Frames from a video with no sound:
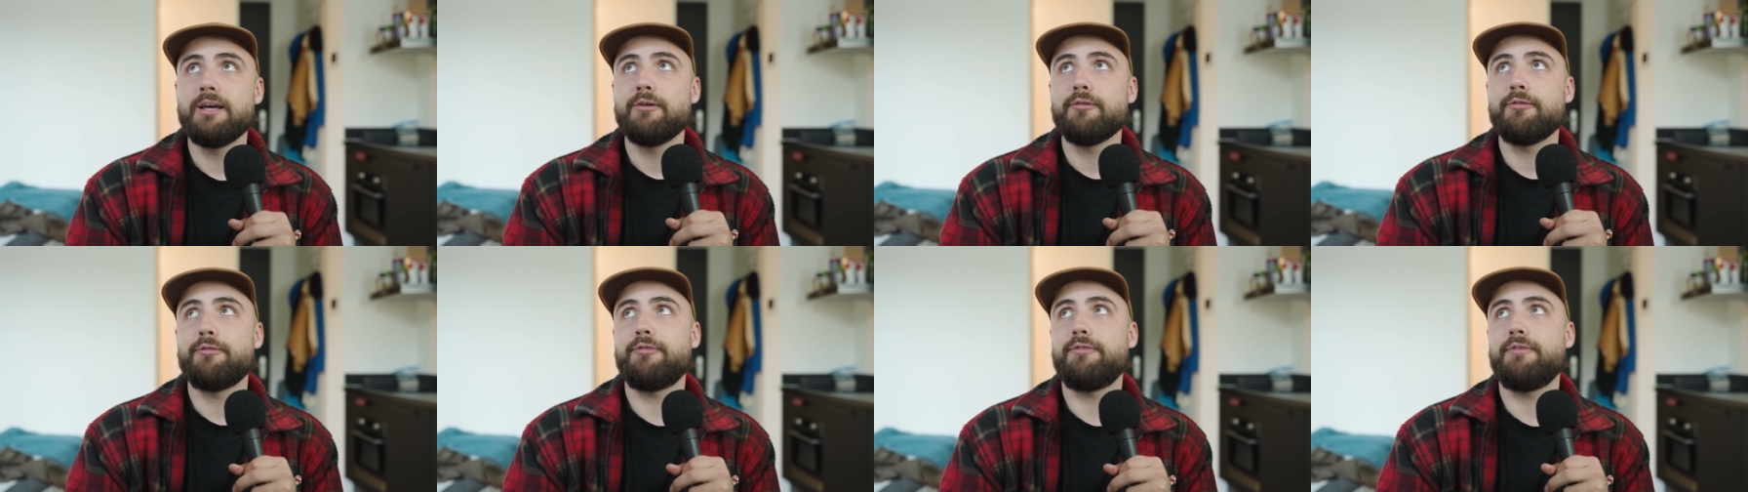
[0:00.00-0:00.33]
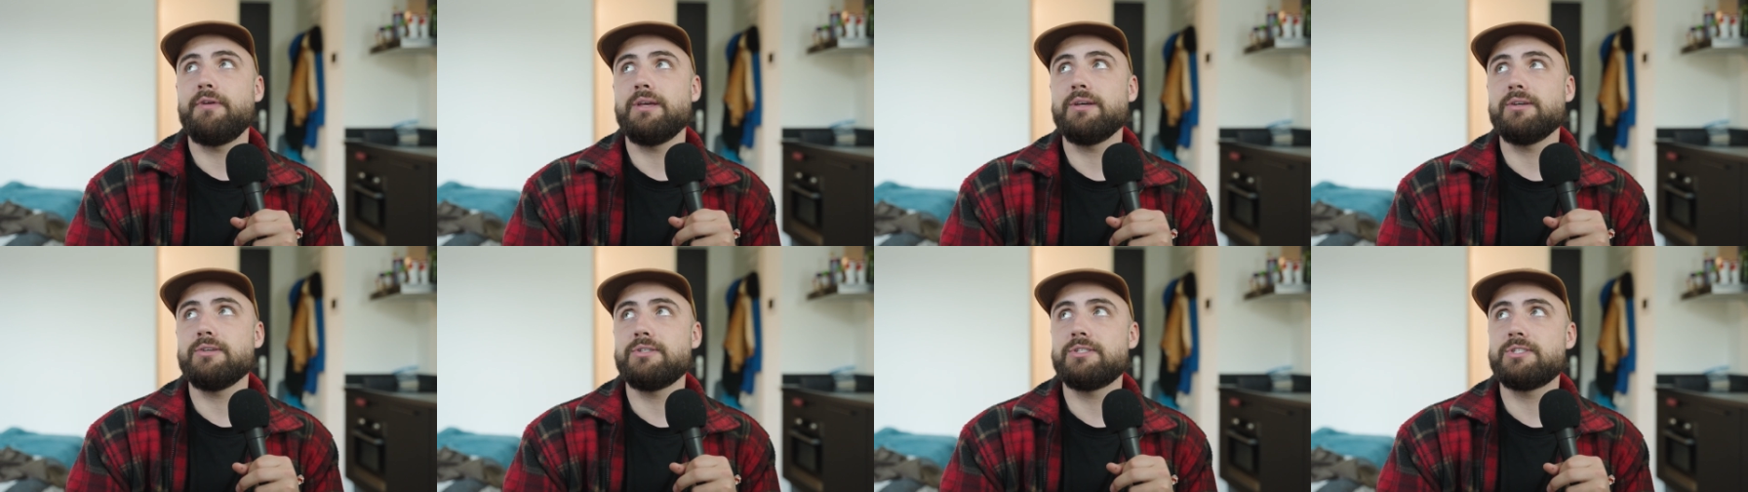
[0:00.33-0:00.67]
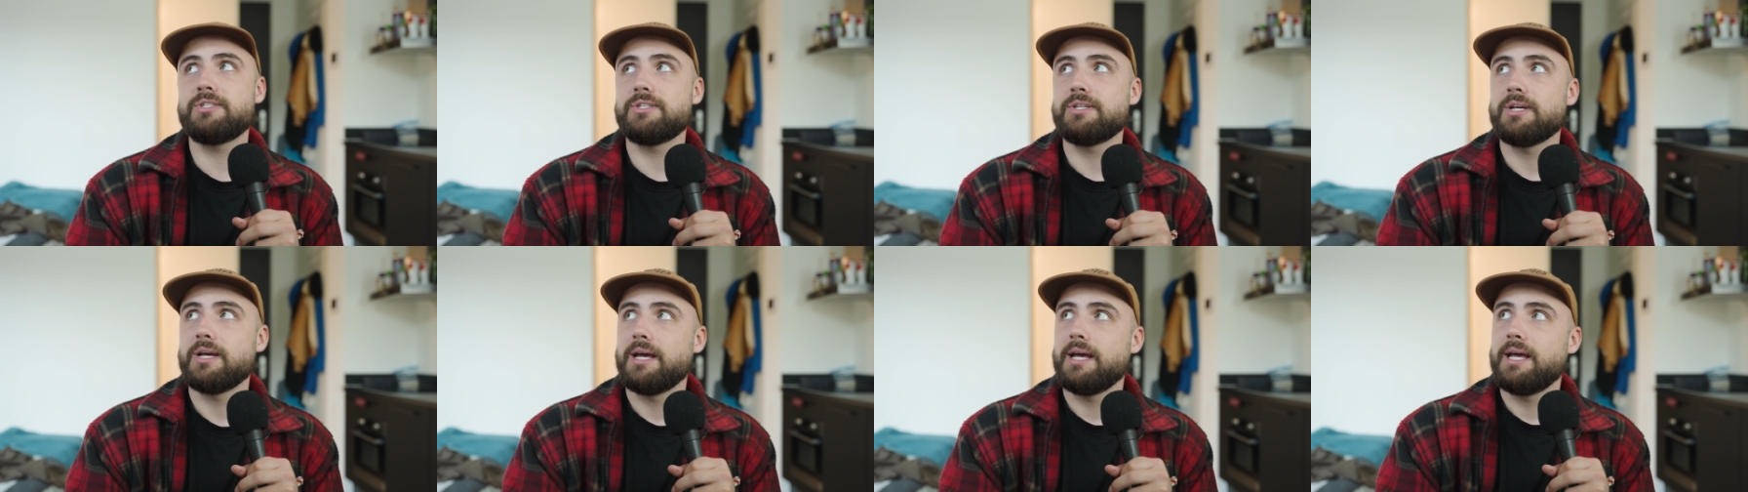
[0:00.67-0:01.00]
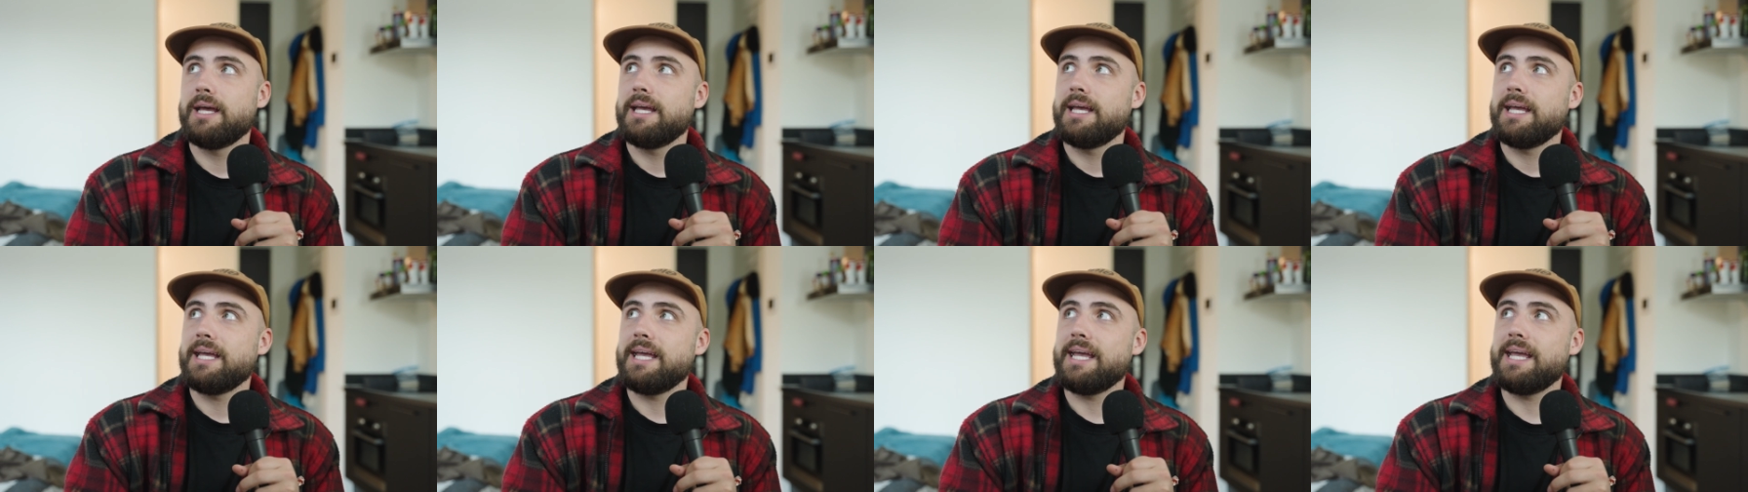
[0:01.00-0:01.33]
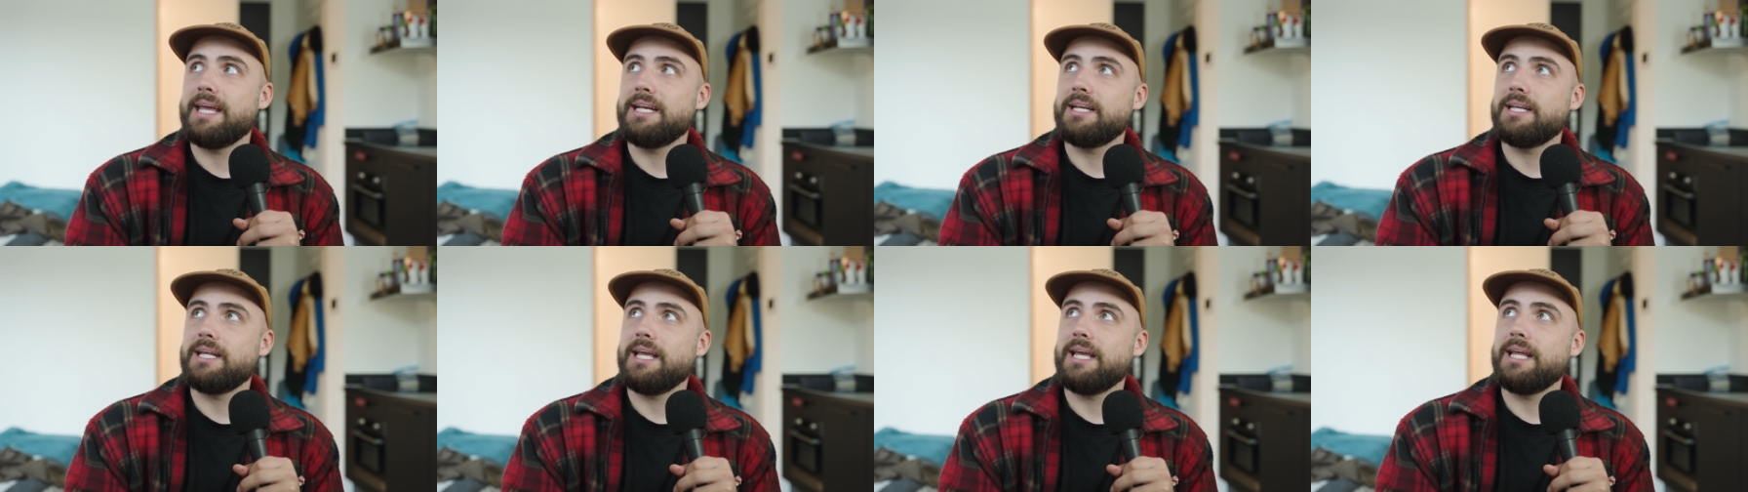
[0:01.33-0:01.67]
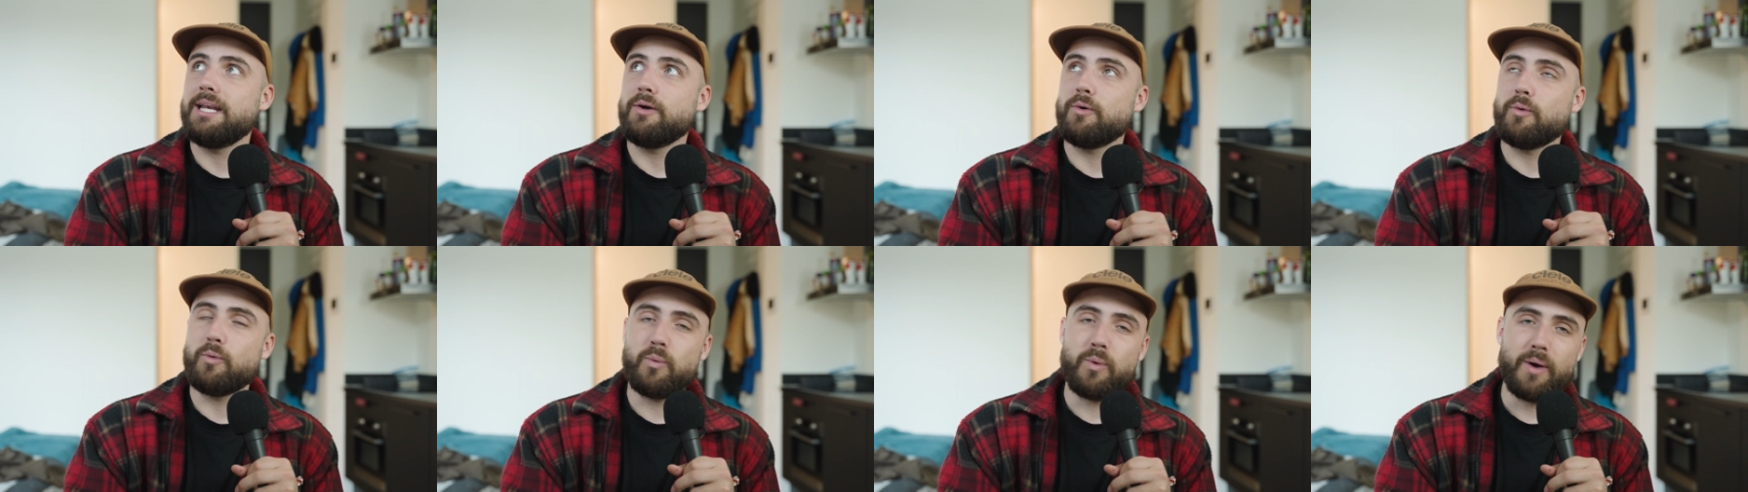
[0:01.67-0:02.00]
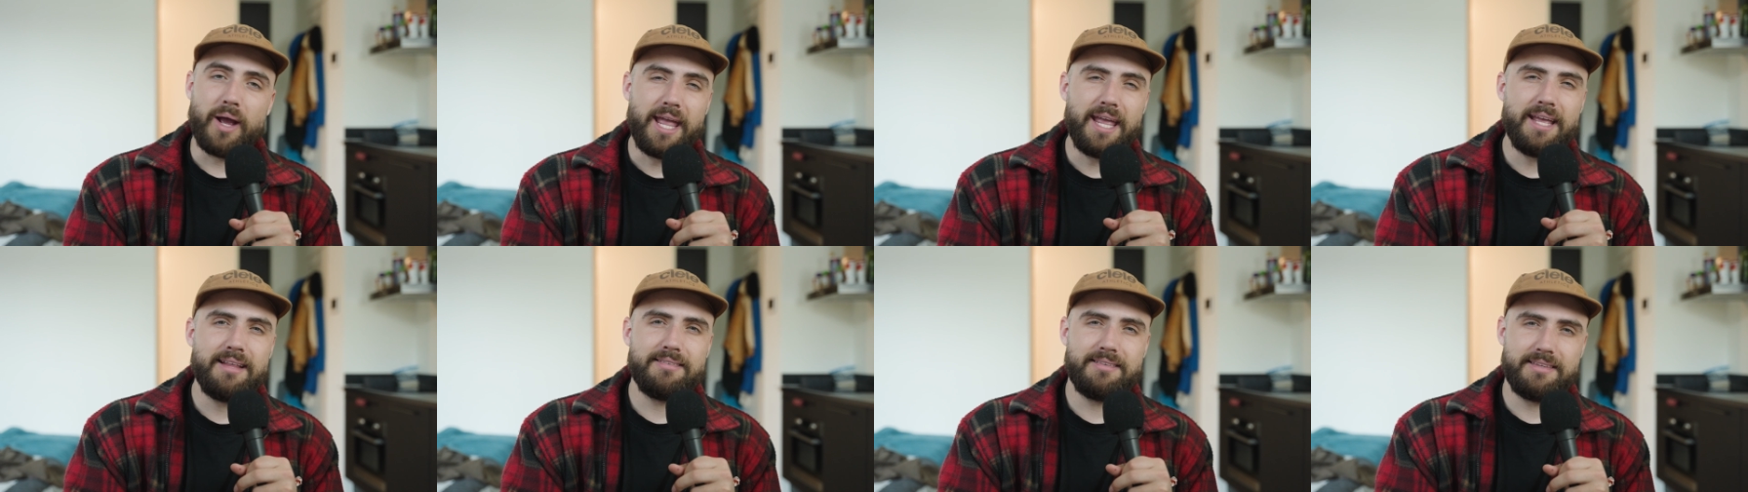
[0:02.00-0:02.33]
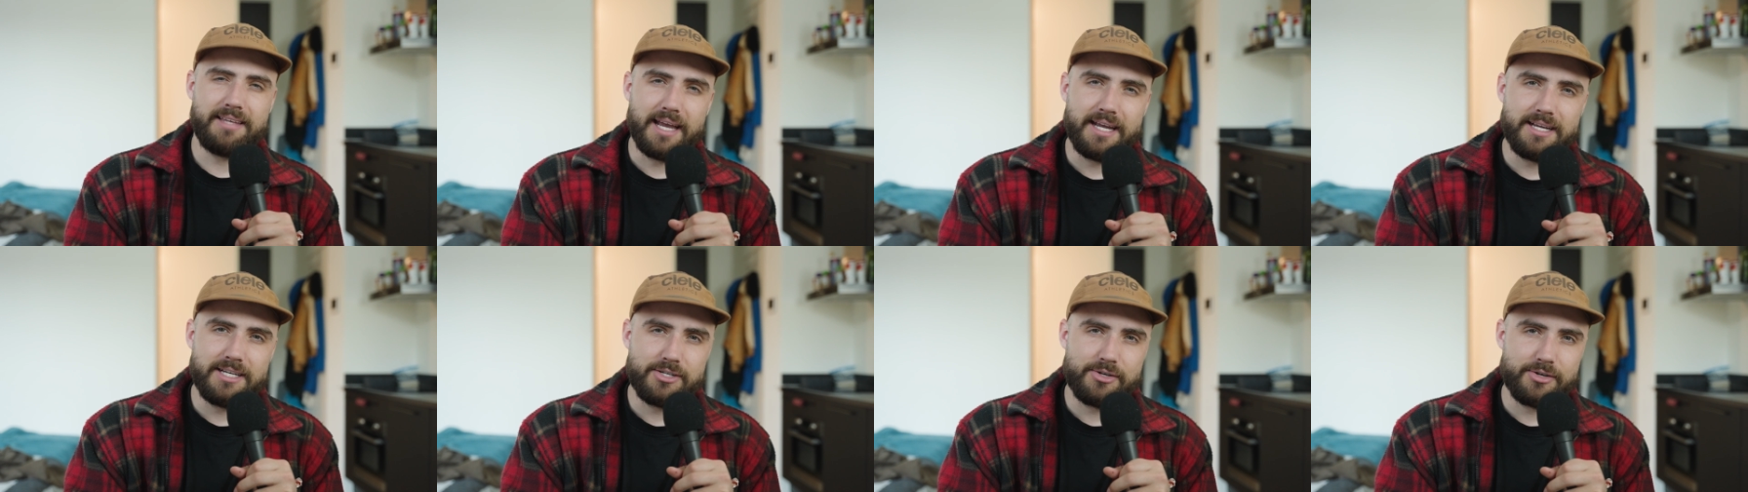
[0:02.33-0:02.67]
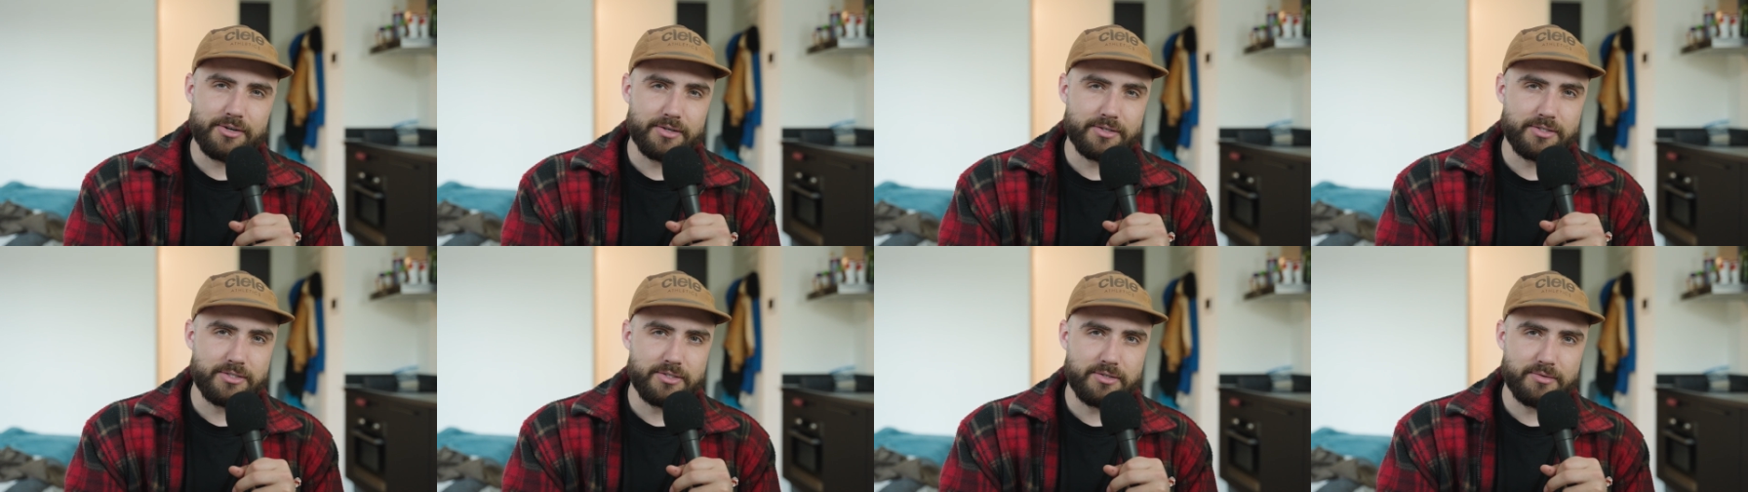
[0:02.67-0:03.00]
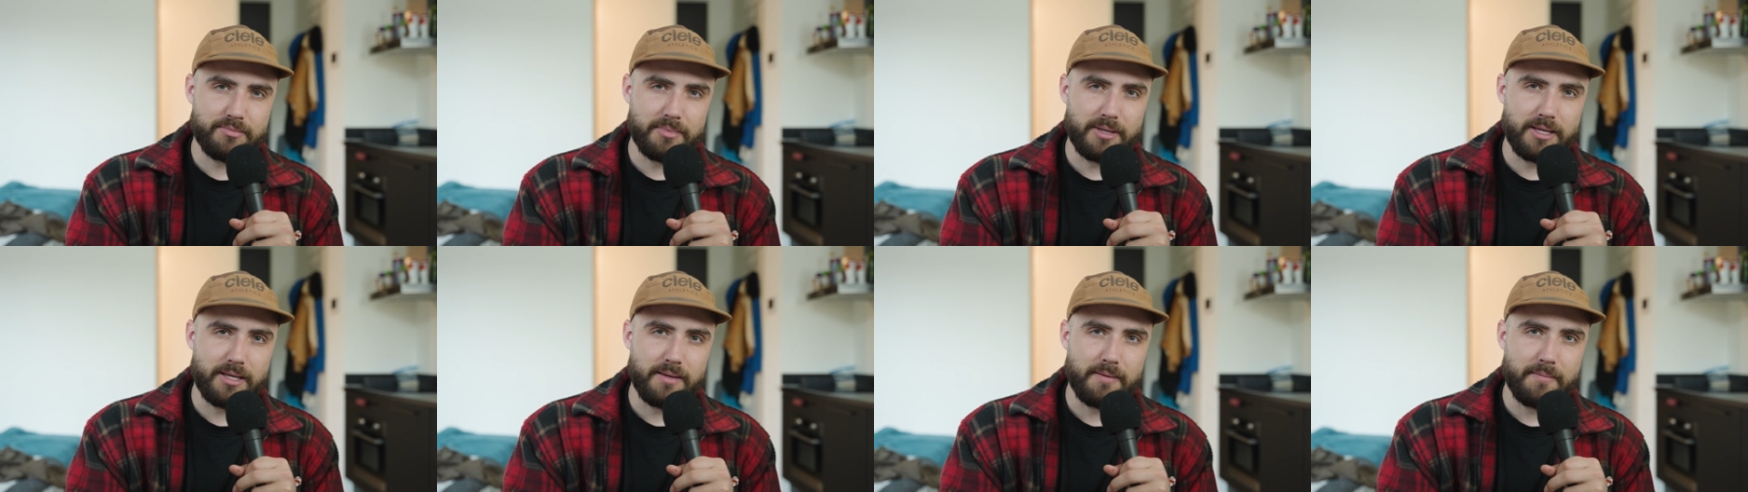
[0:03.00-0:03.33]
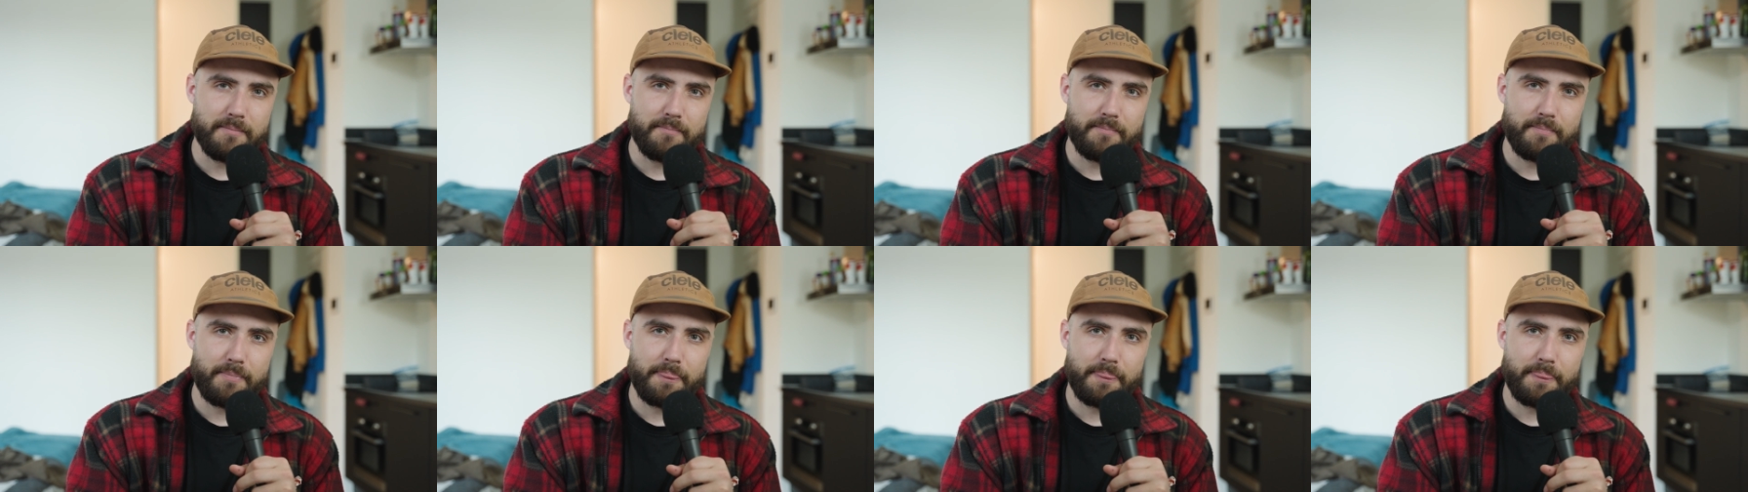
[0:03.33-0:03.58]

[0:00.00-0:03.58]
feels in a way dangerous to me,